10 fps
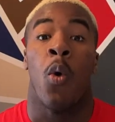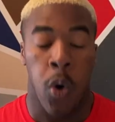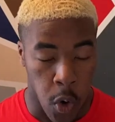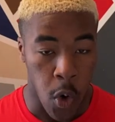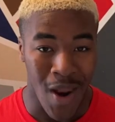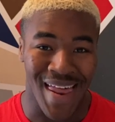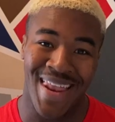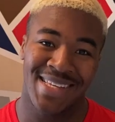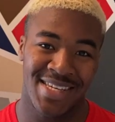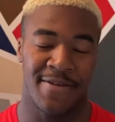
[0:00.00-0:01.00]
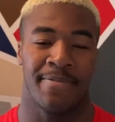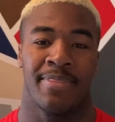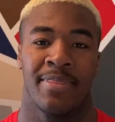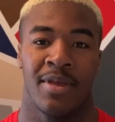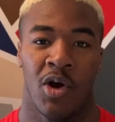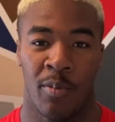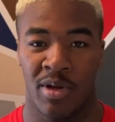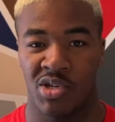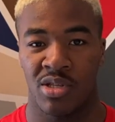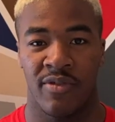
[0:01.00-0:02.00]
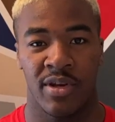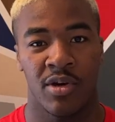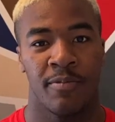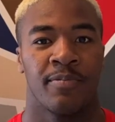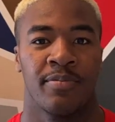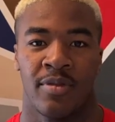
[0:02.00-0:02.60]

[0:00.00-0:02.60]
Whew, that is it. Hope you enjoyed the video.